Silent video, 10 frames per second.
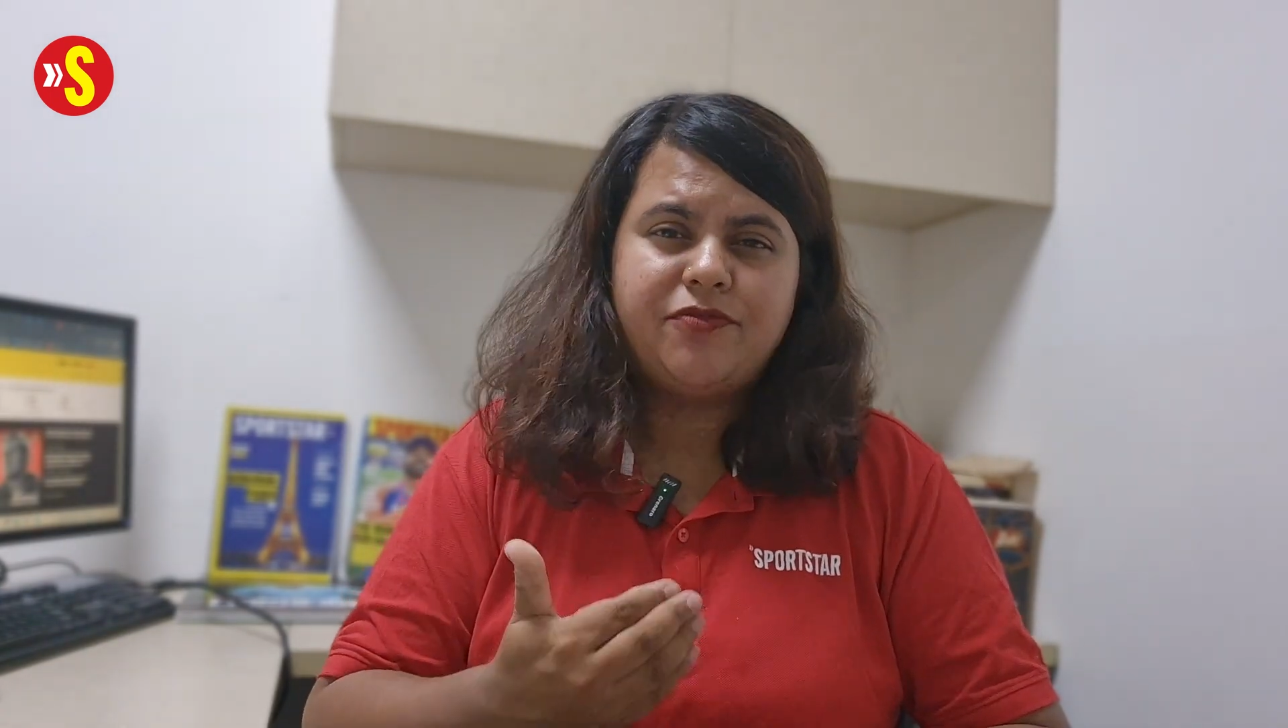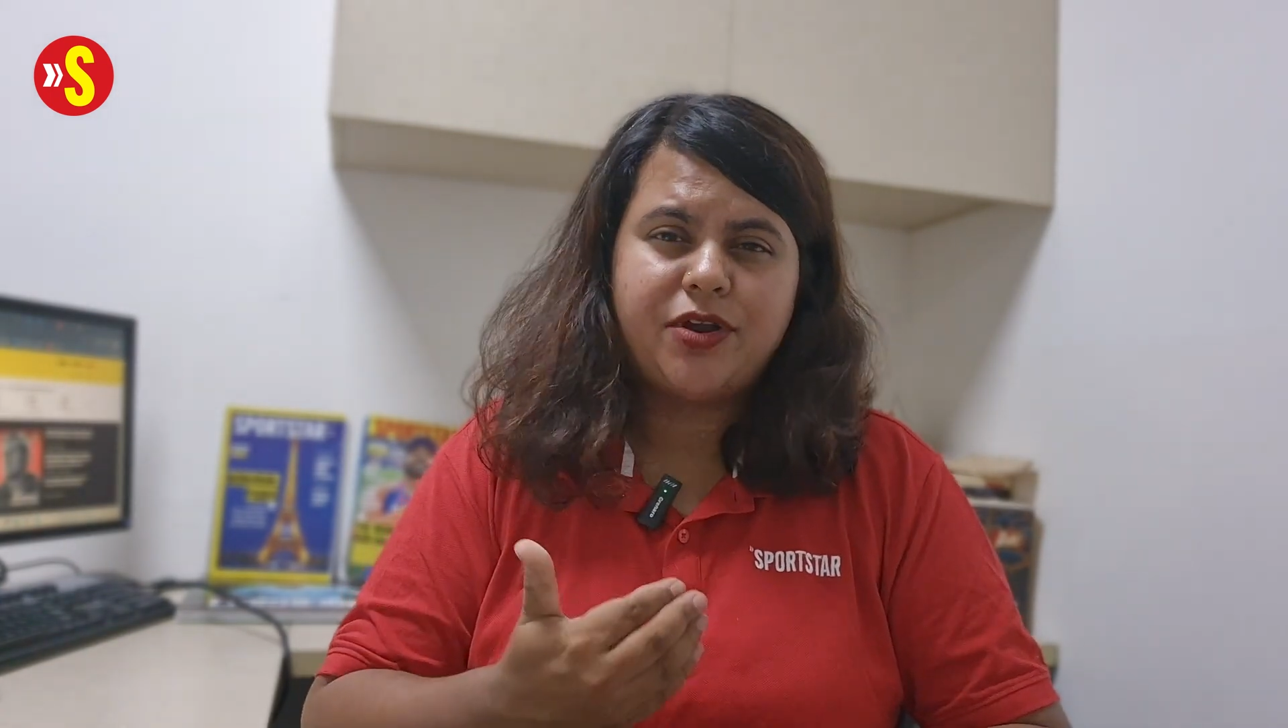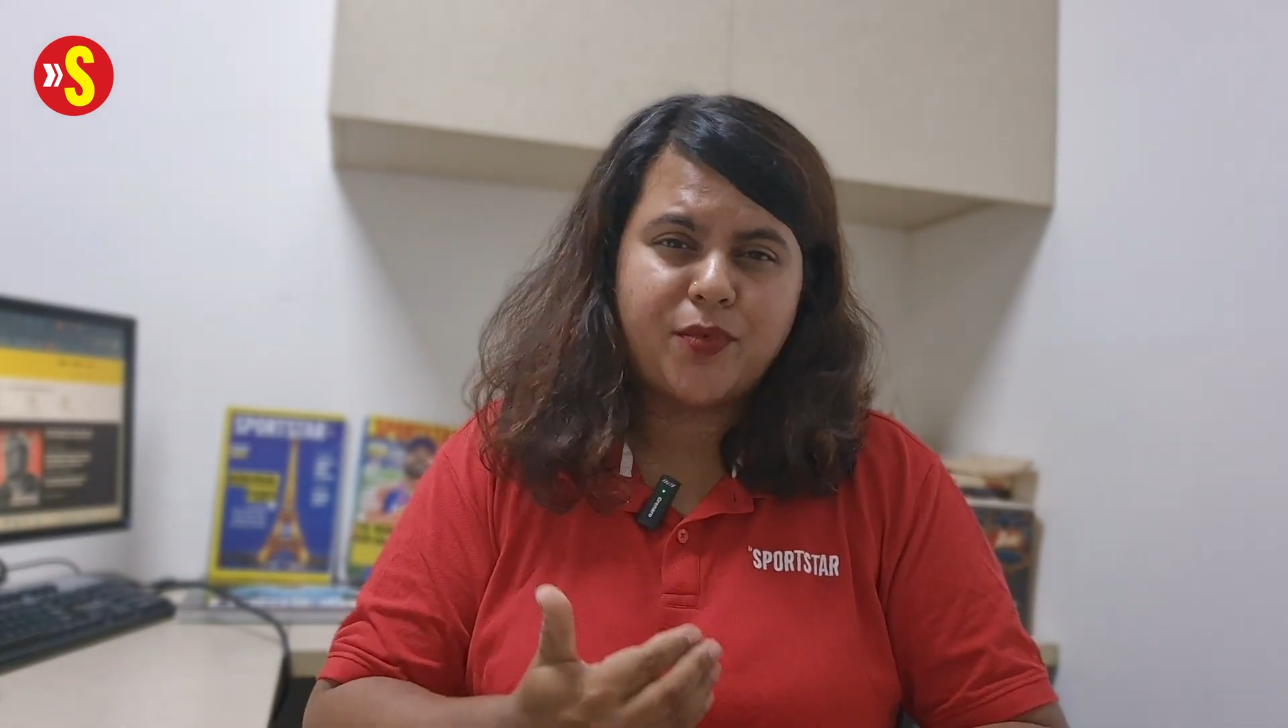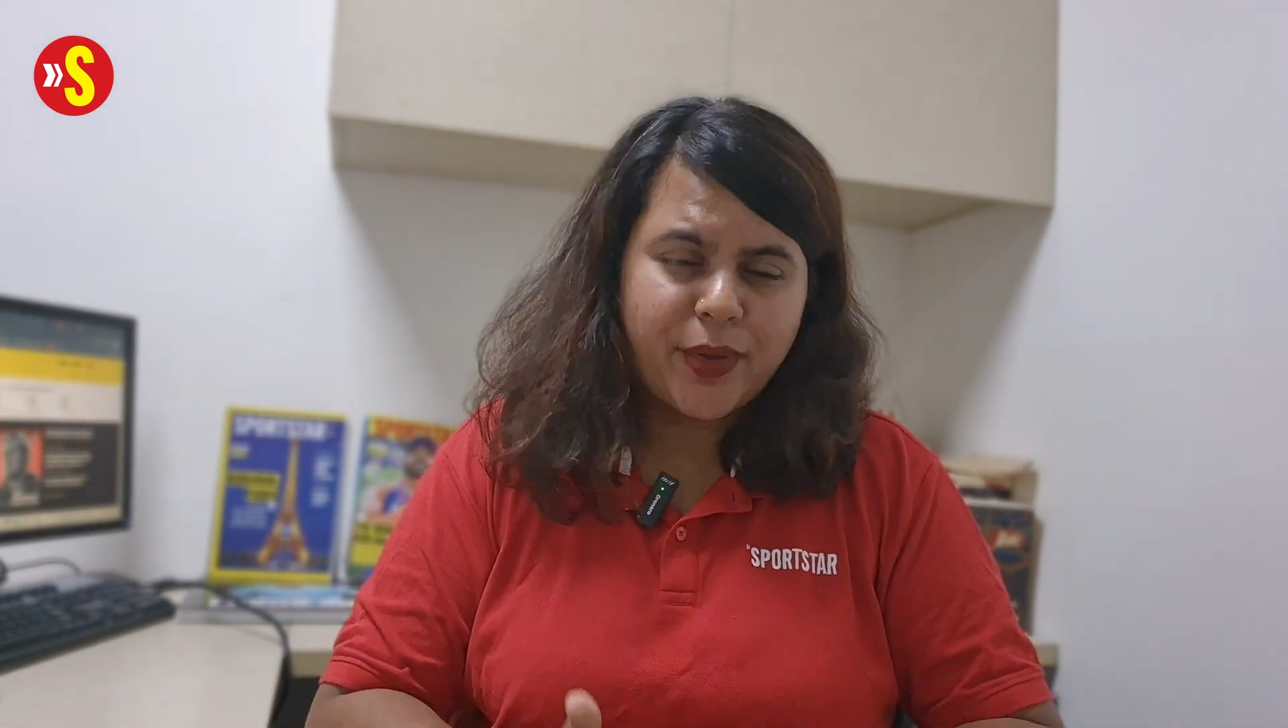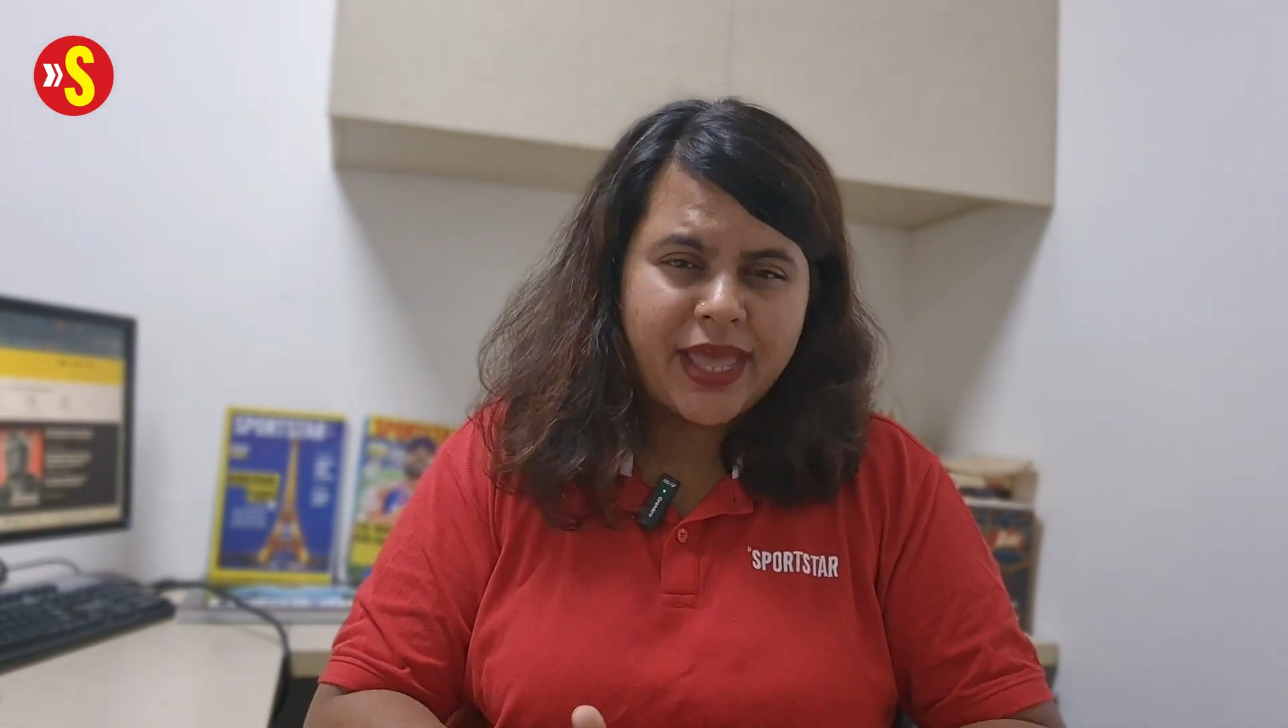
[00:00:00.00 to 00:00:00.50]
for
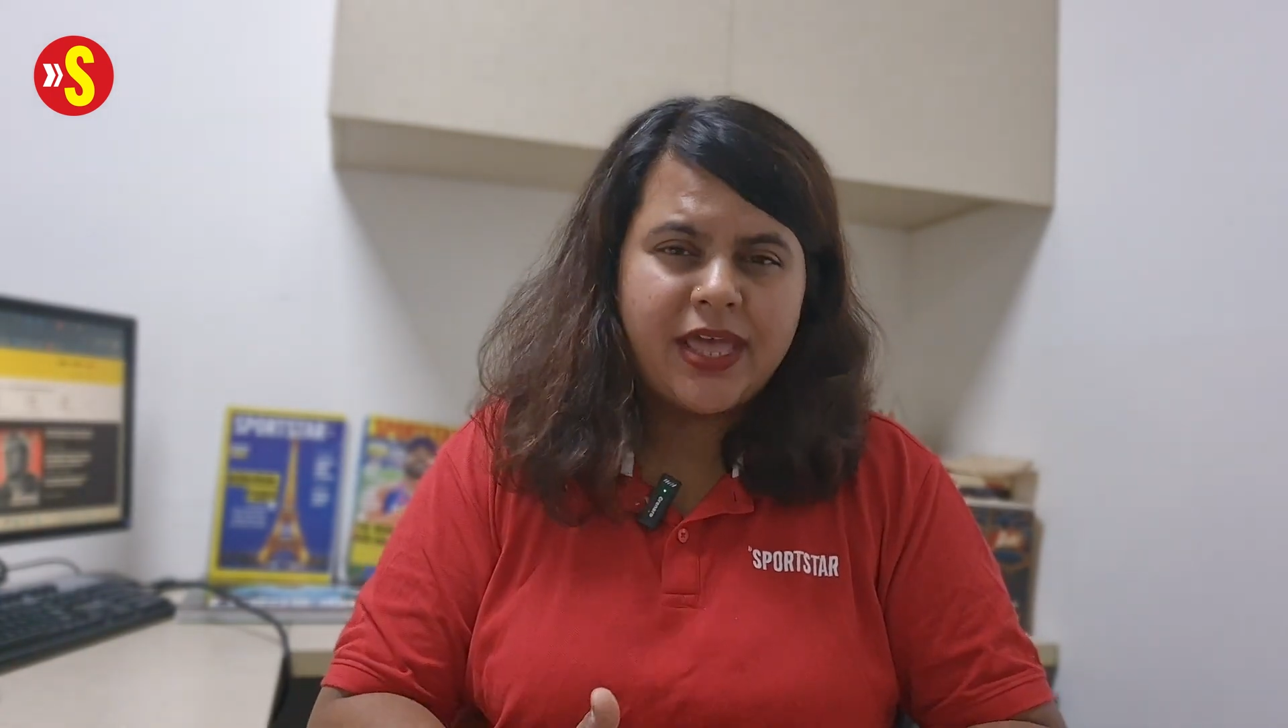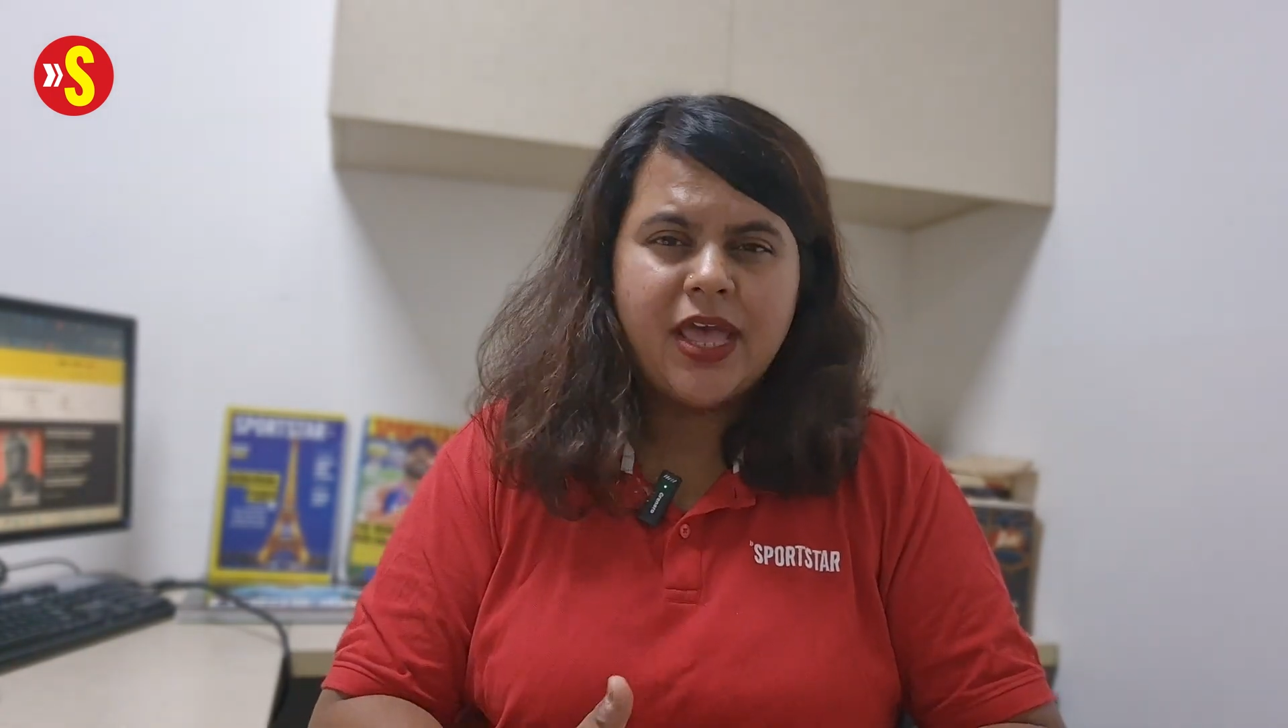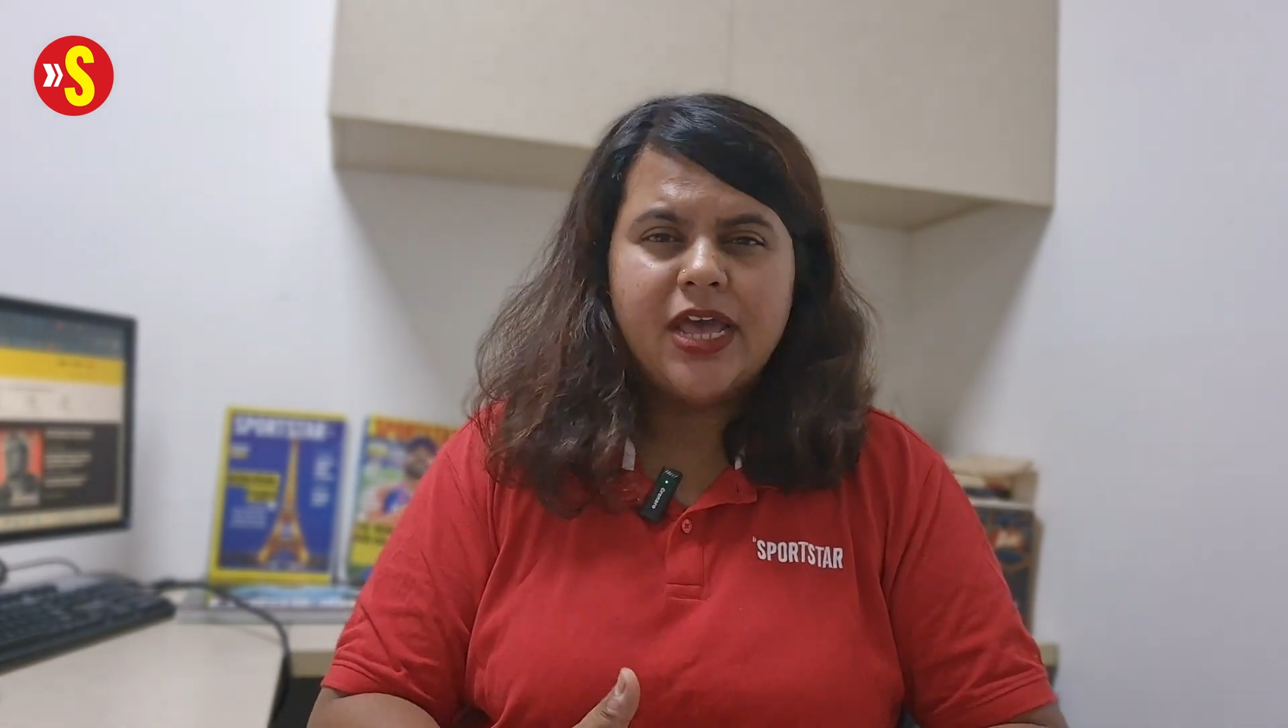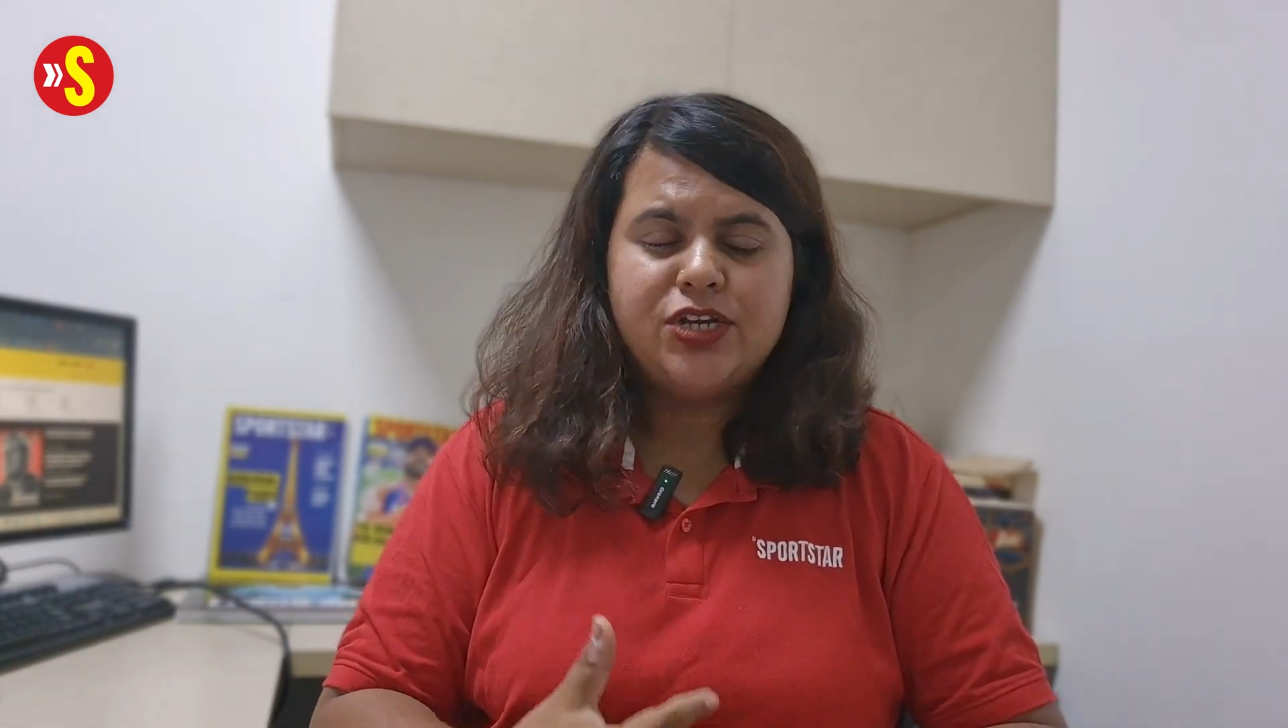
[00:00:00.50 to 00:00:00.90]
a way